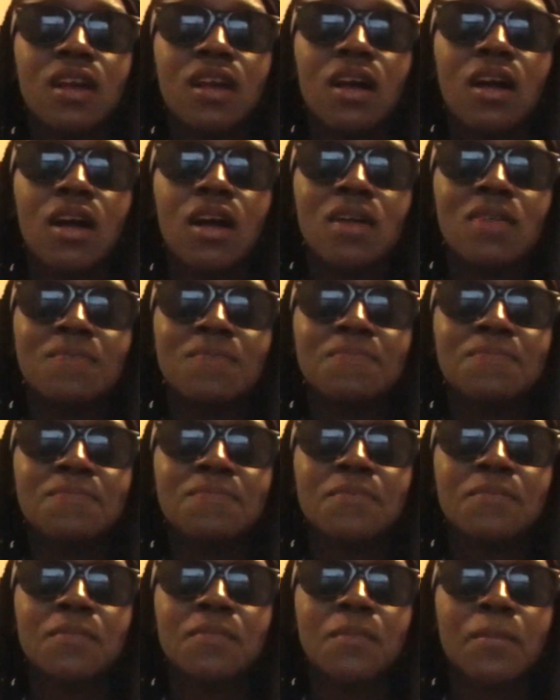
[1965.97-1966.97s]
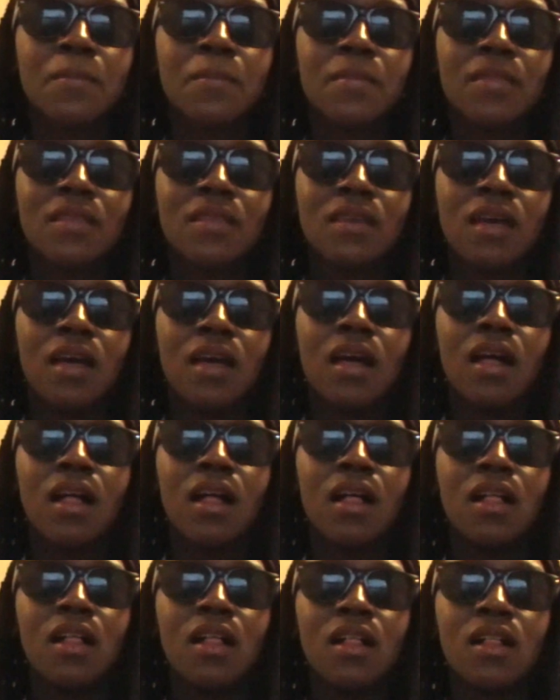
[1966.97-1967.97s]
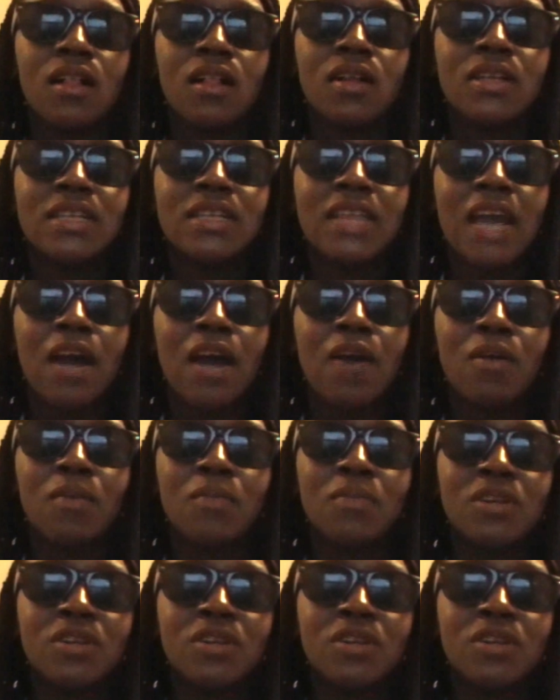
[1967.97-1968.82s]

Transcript: Now I'm